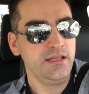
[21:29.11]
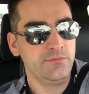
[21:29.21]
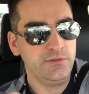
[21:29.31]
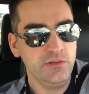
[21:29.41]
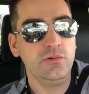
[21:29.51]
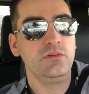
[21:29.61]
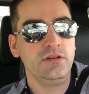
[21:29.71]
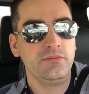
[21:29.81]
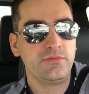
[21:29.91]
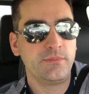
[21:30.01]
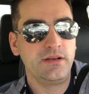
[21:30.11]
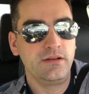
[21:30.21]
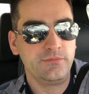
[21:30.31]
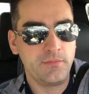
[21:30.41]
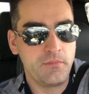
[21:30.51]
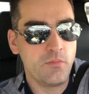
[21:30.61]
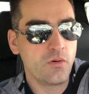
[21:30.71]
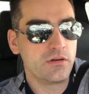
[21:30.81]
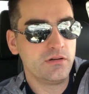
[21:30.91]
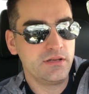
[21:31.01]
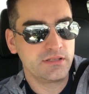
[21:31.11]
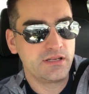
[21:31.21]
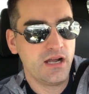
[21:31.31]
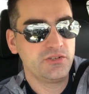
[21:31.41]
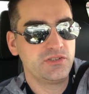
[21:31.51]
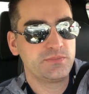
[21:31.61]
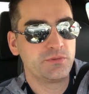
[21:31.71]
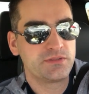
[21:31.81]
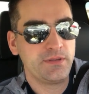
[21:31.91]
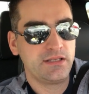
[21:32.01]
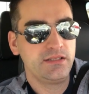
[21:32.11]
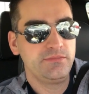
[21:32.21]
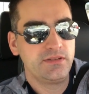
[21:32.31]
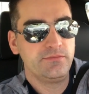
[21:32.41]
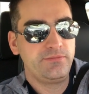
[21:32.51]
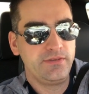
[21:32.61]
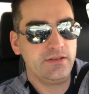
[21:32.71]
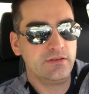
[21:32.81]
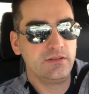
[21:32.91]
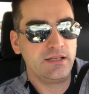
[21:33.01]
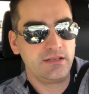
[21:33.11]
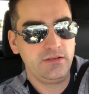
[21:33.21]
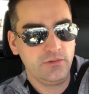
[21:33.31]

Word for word: if you from a from a moral and conscious perspective can feel like